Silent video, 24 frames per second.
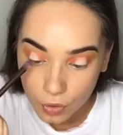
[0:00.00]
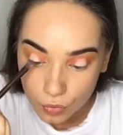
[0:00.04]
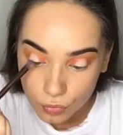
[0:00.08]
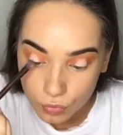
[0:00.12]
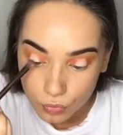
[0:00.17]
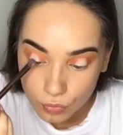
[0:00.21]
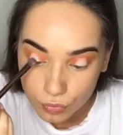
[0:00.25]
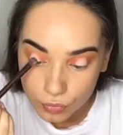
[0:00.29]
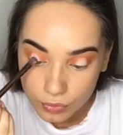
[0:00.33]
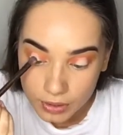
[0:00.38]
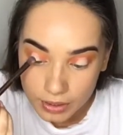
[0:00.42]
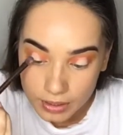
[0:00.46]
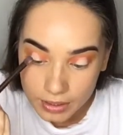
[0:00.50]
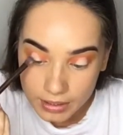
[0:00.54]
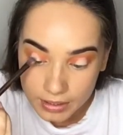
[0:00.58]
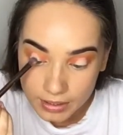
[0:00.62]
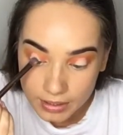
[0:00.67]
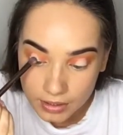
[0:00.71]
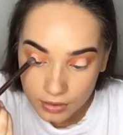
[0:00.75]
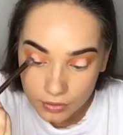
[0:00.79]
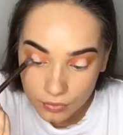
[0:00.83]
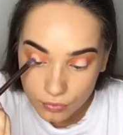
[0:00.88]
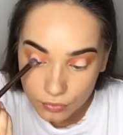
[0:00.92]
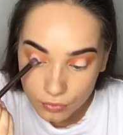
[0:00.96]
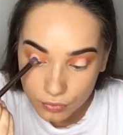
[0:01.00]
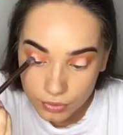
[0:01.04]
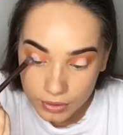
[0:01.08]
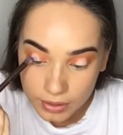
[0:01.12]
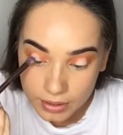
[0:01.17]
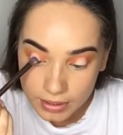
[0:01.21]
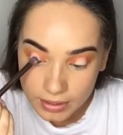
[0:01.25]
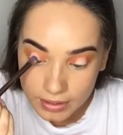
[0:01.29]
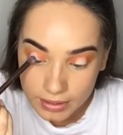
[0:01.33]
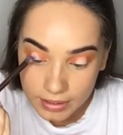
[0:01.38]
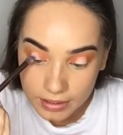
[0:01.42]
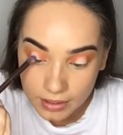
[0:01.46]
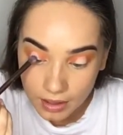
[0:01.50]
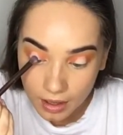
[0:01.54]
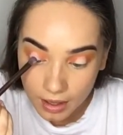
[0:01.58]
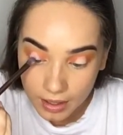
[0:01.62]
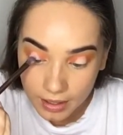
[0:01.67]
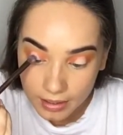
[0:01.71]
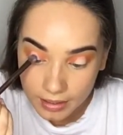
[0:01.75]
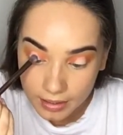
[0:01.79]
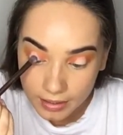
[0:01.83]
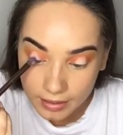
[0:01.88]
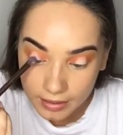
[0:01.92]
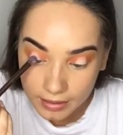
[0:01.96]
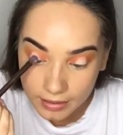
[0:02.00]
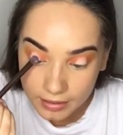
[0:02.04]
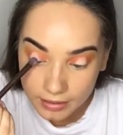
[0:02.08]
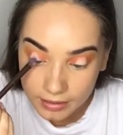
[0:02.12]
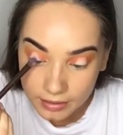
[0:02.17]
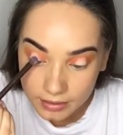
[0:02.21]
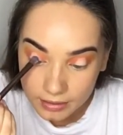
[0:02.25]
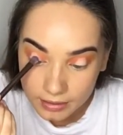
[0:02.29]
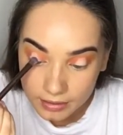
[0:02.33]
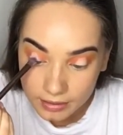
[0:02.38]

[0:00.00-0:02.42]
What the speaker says: really, really lightly.